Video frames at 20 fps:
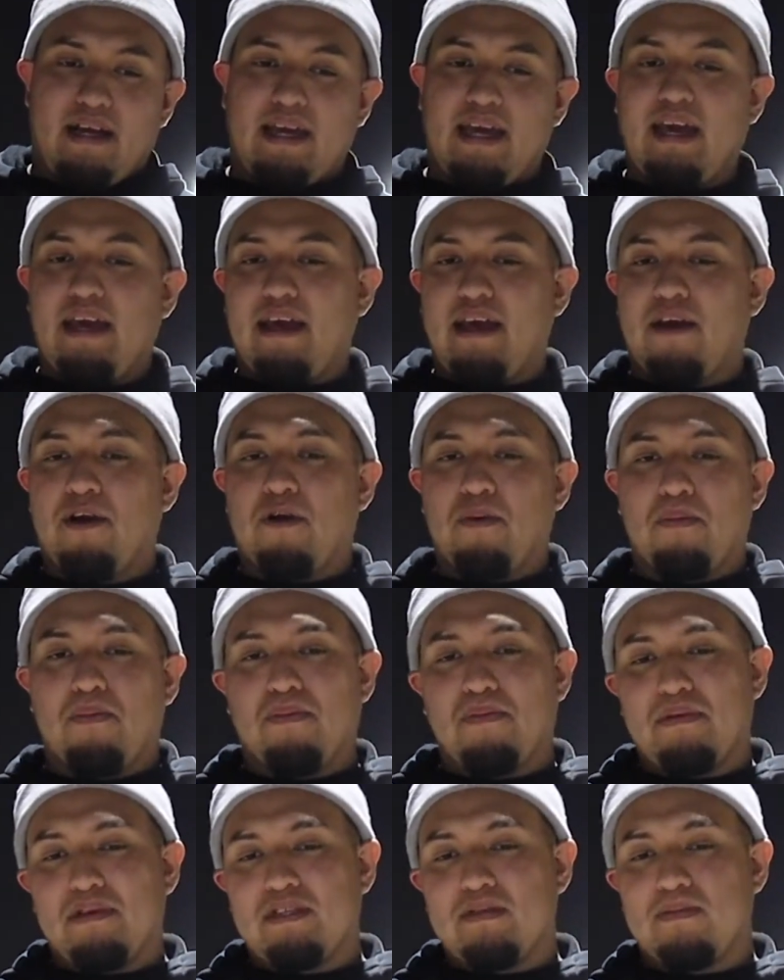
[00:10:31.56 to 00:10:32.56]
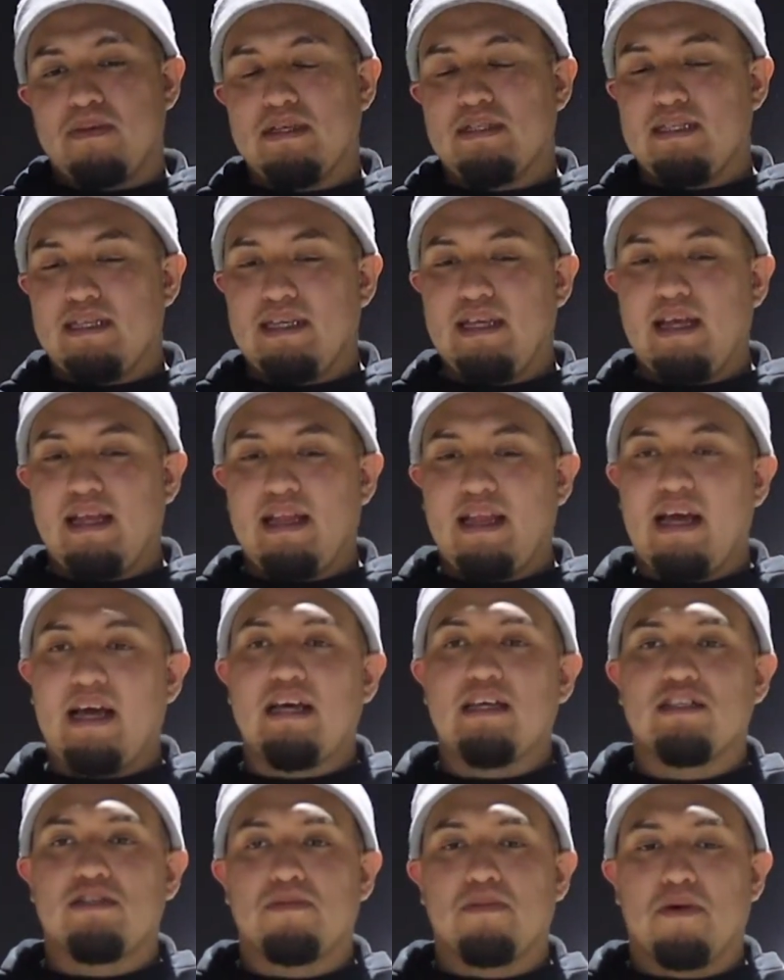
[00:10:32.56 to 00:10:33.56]
I can't help, especially that
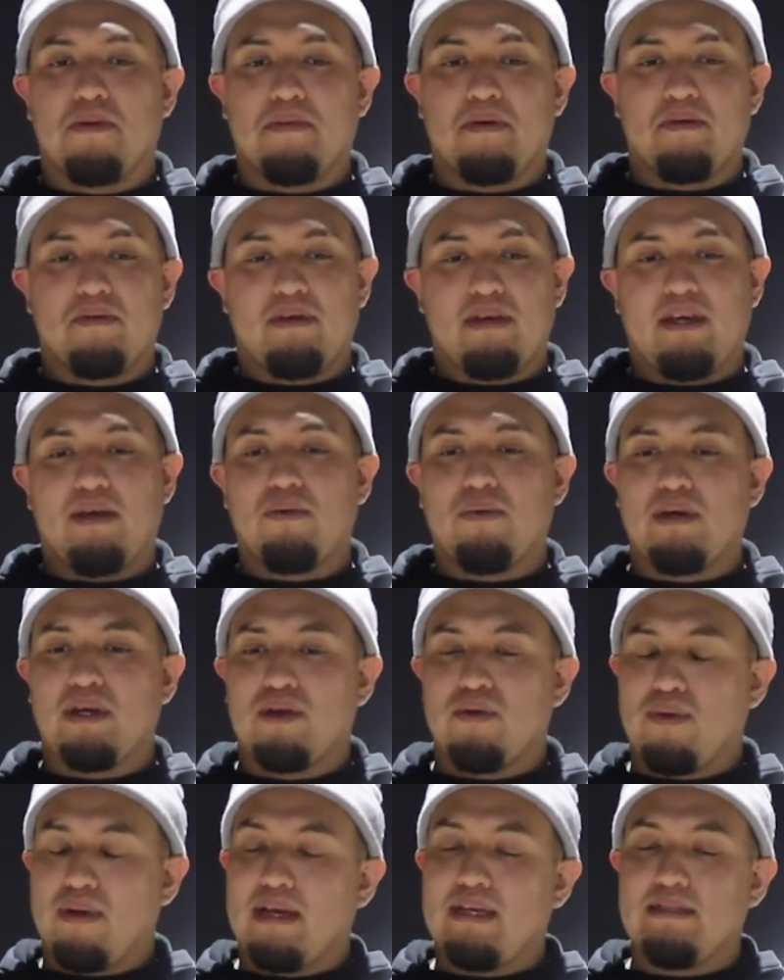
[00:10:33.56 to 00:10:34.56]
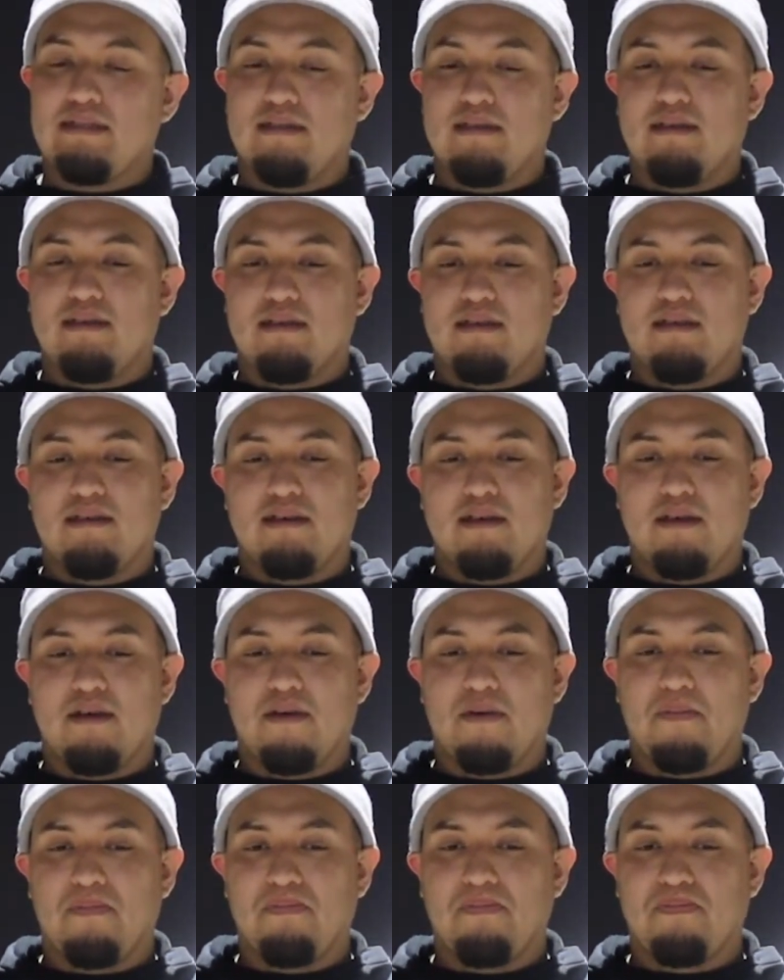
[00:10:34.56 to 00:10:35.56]
last moment when he went crazy.
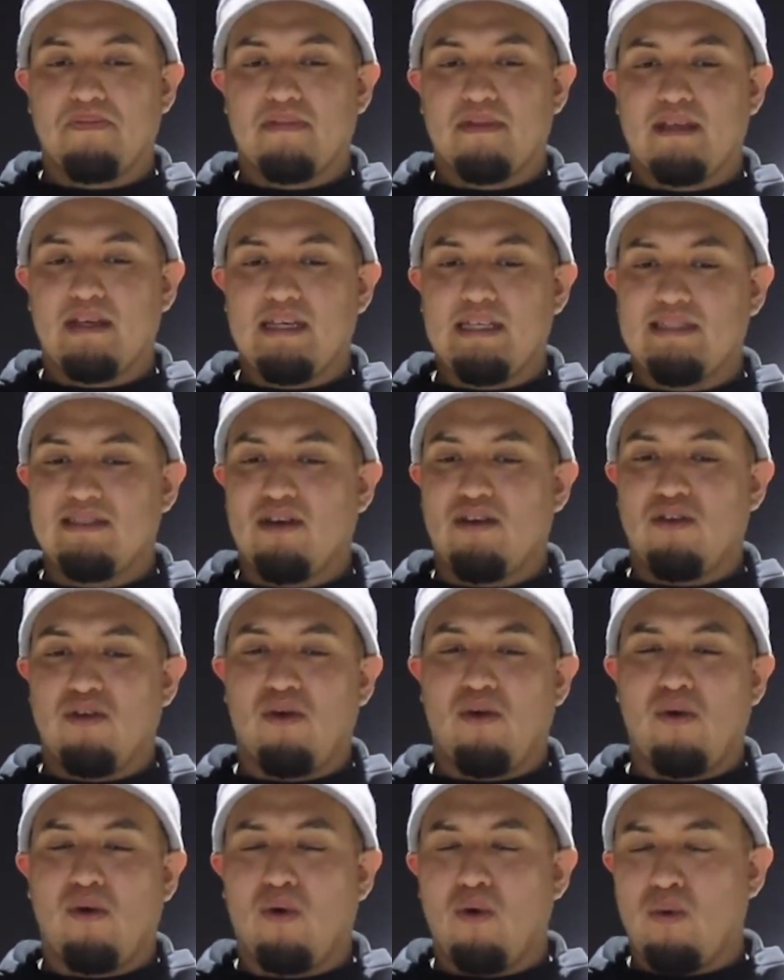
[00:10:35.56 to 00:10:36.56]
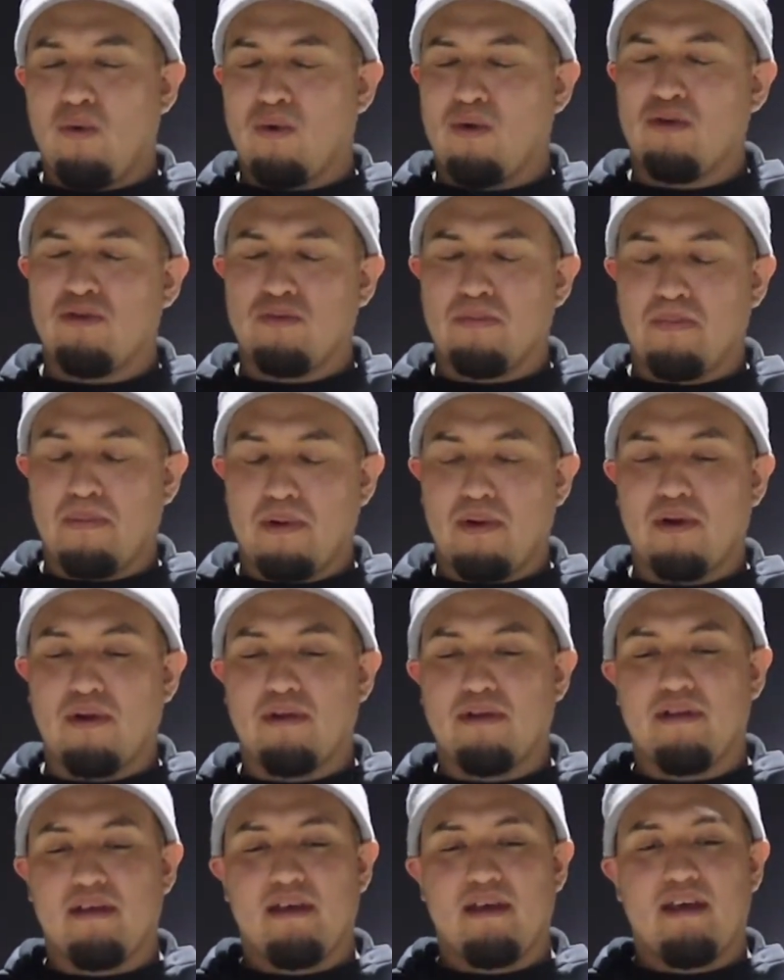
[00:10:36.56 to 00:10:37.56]
Um, he saw the whole world
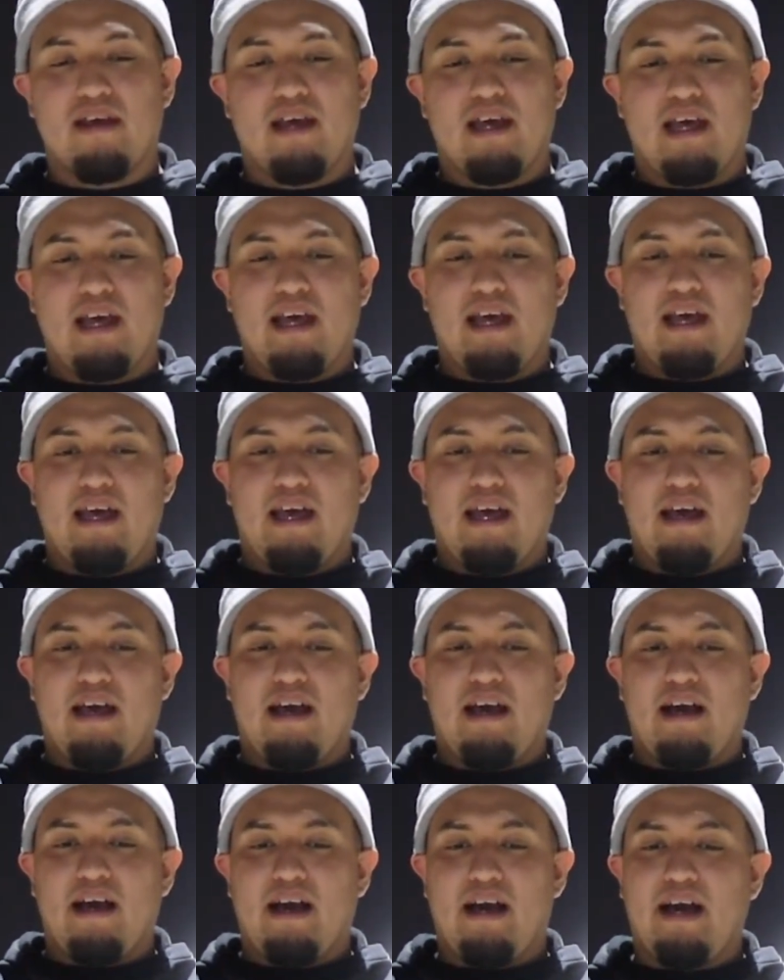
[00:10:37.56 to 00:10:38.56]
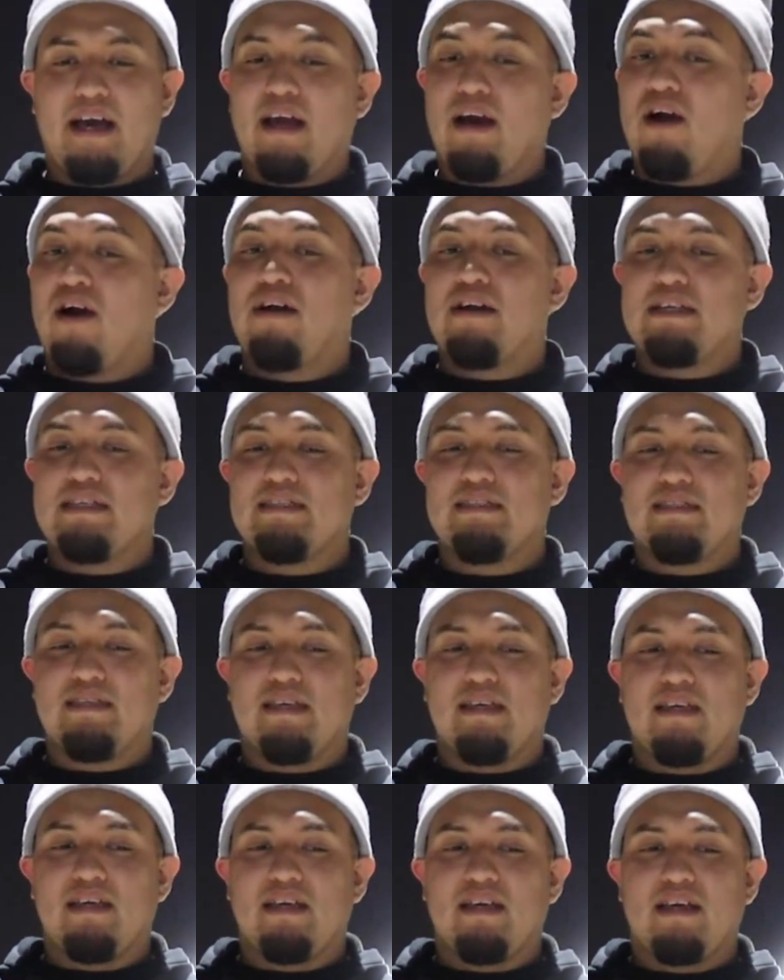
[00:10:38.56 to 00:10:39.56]
burn. I
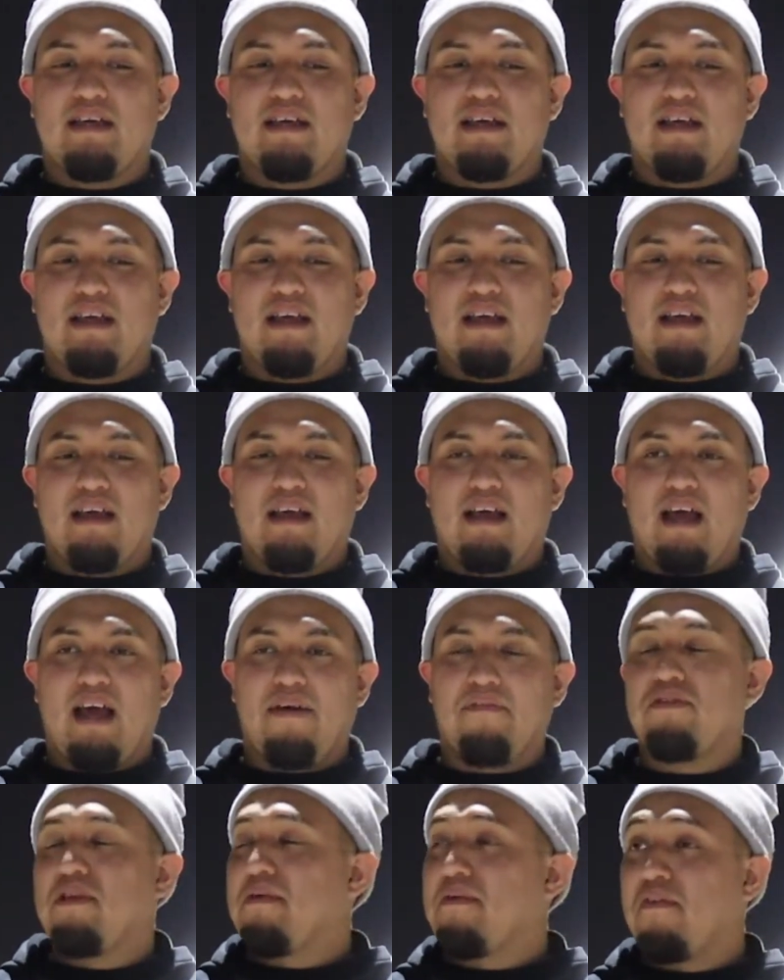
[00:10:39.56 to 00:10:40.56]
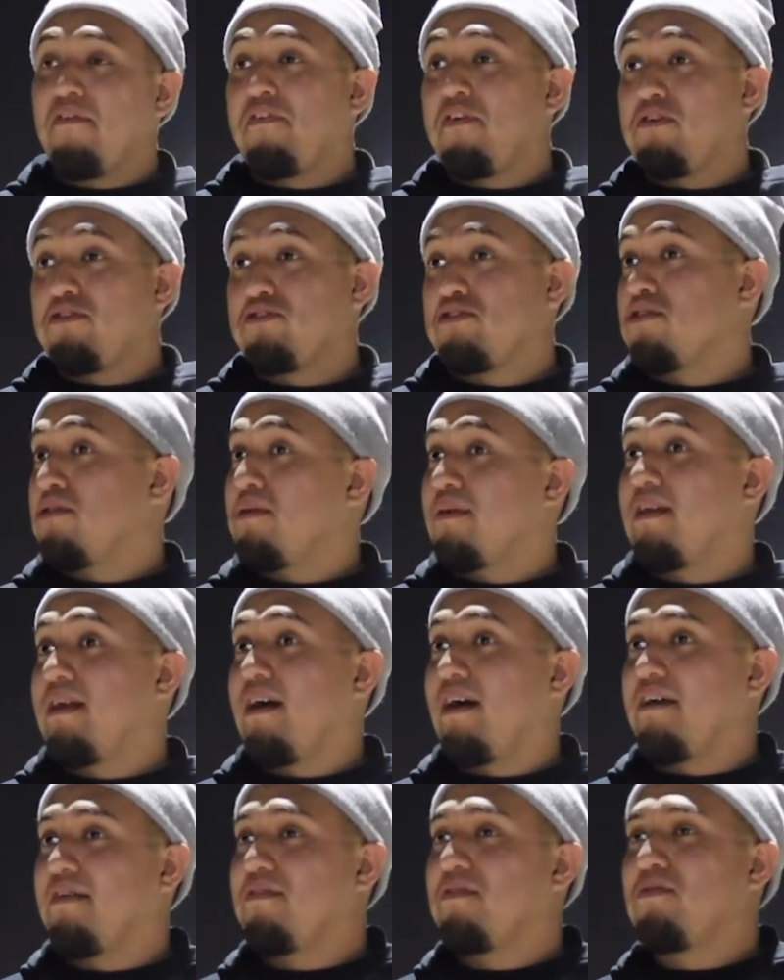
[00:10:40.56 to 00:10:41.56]
honestly have never felt so
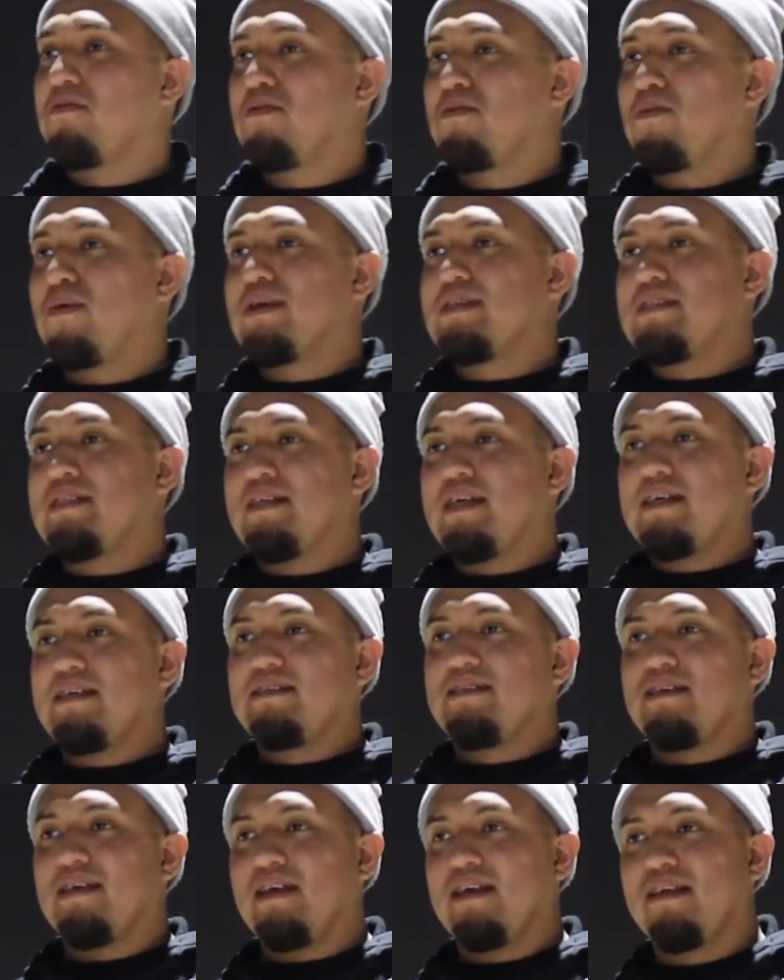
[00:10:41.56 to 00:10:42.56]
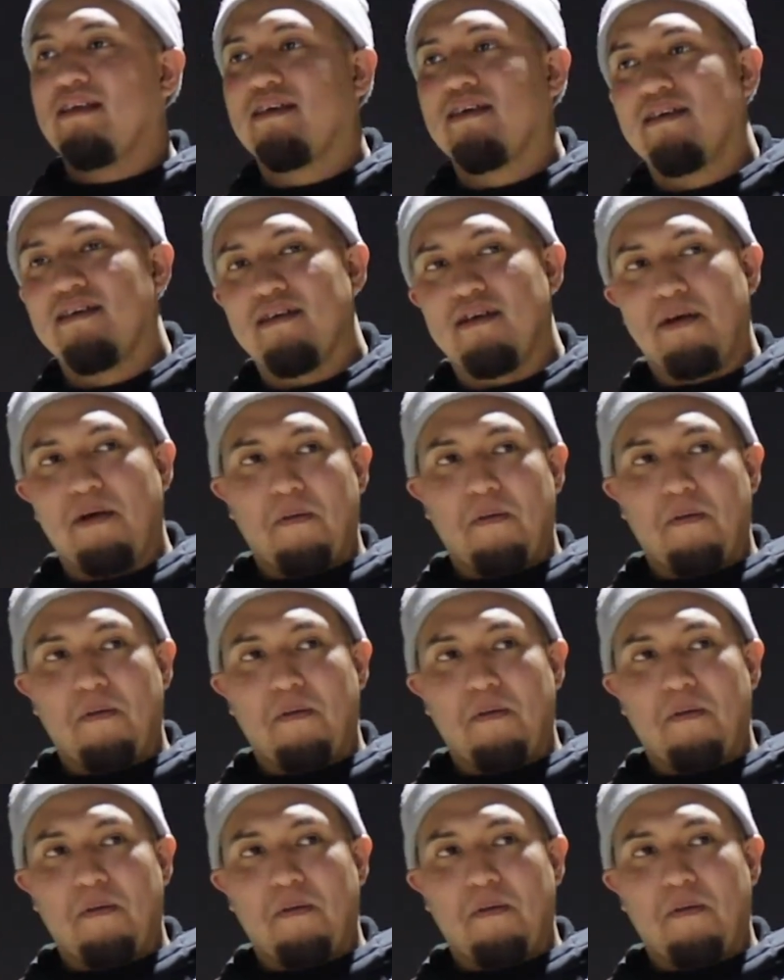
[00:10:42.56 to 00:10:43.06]
alive watching that scene.